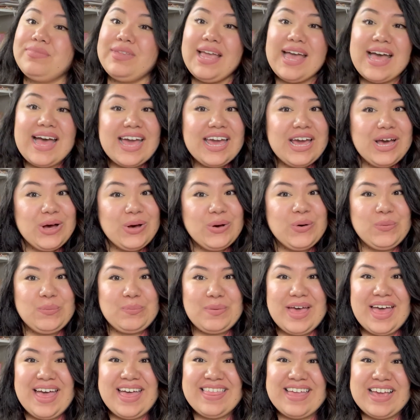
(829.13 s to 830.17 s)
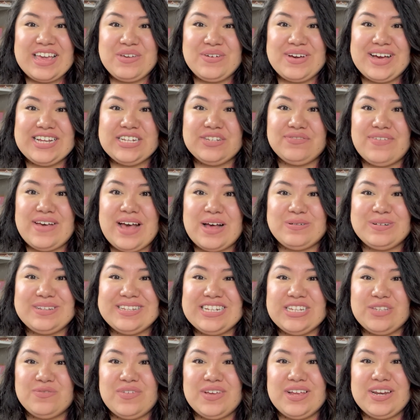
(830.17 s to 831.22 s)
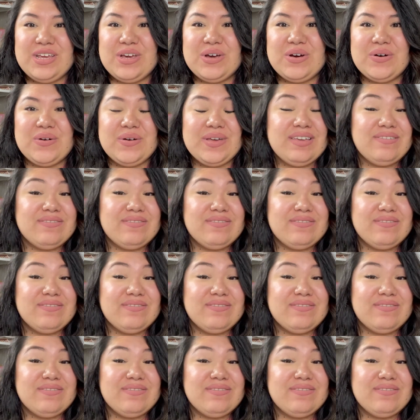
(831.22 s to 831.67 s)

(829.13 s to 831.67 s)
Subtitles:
I hope that you guys found this video